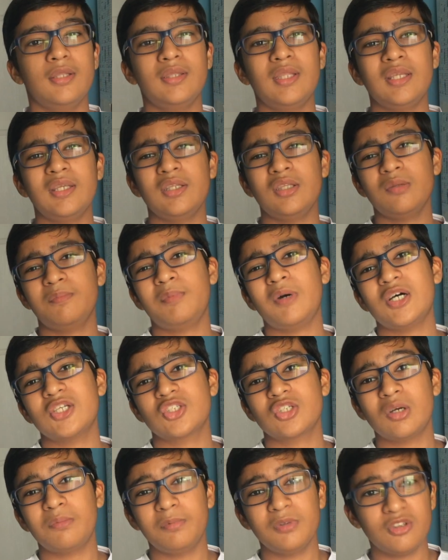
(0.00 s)
Then in the
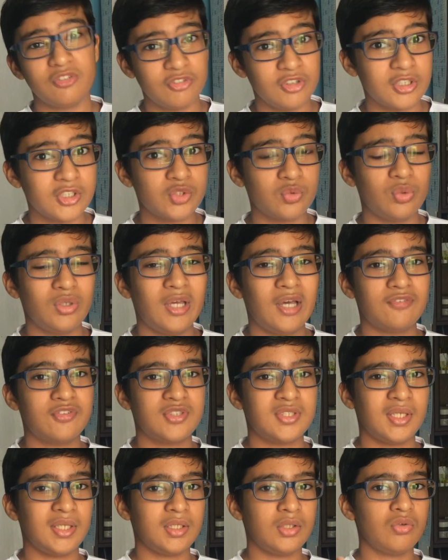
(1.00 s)
past couple of years we
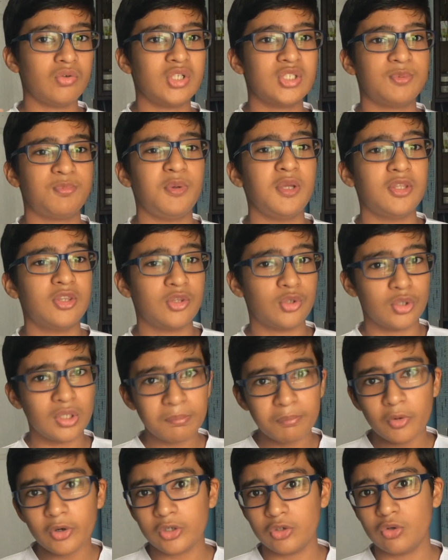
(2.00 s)
have seen USB
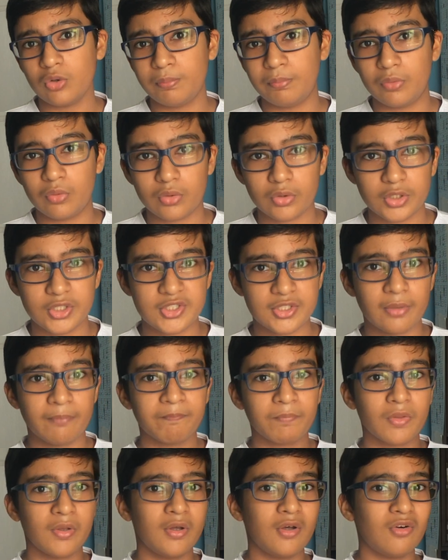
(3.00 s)
3.0 ports.
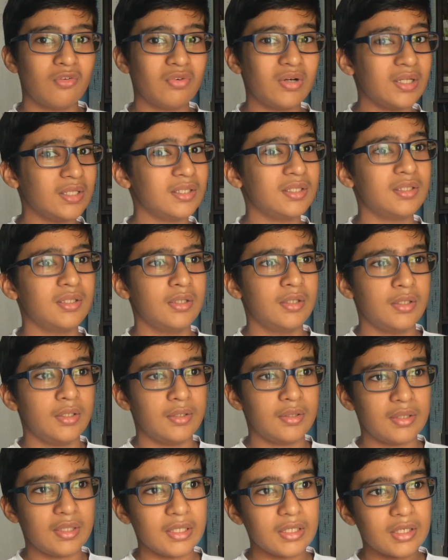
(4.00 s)
Well,
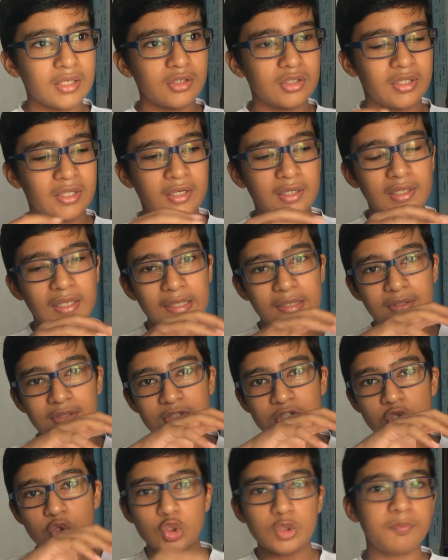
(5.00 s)
they are like
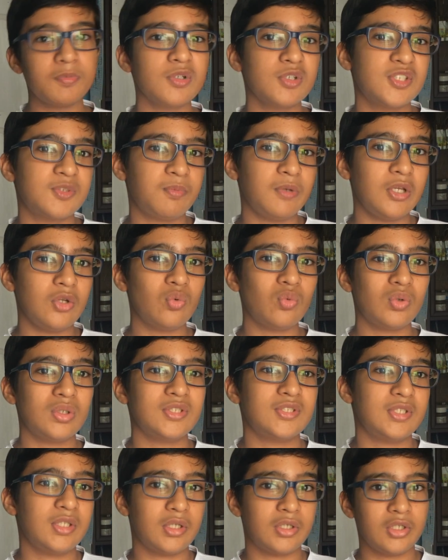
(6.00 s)
the super speed
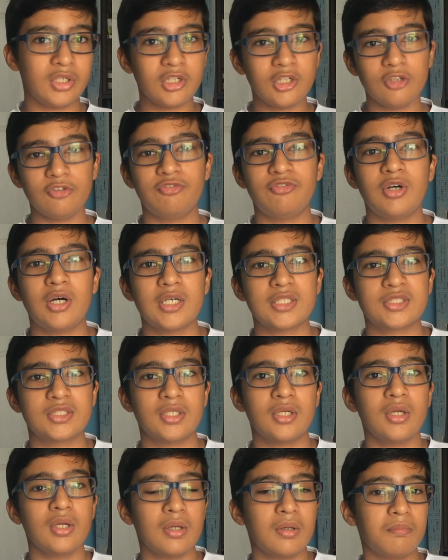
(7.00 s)
ones. They are really
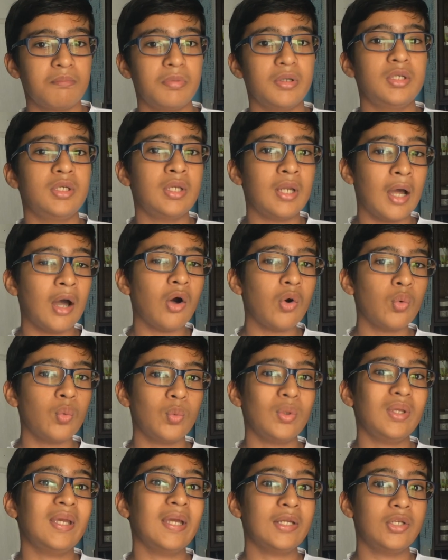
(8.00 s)
fast, but now
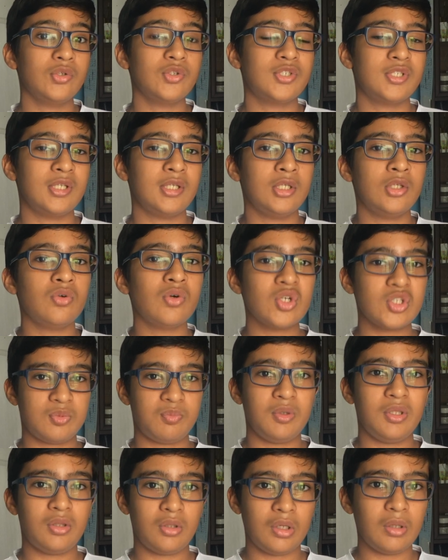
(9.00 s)
we get to see
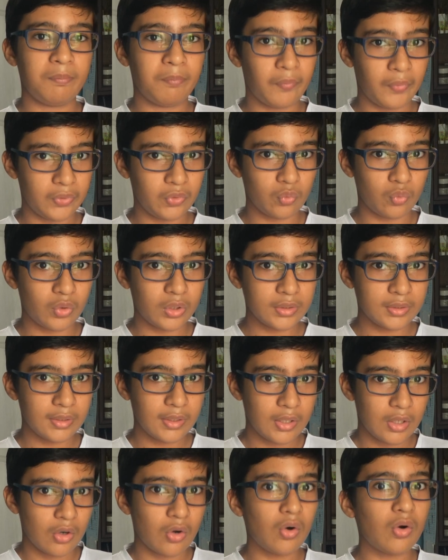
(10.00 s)
USB 3.1
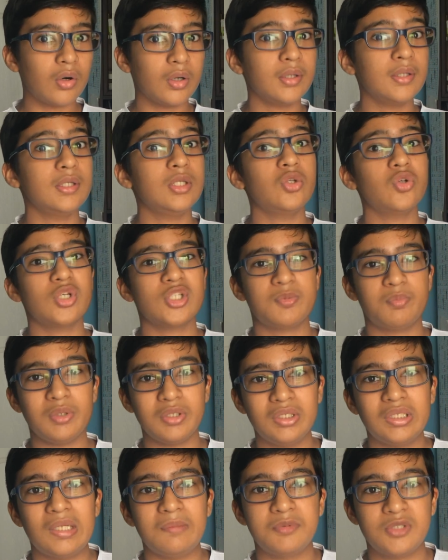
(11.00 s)
or
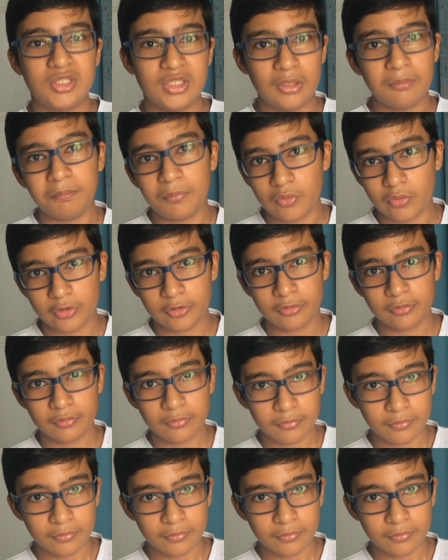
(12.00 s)
USB Type-C port.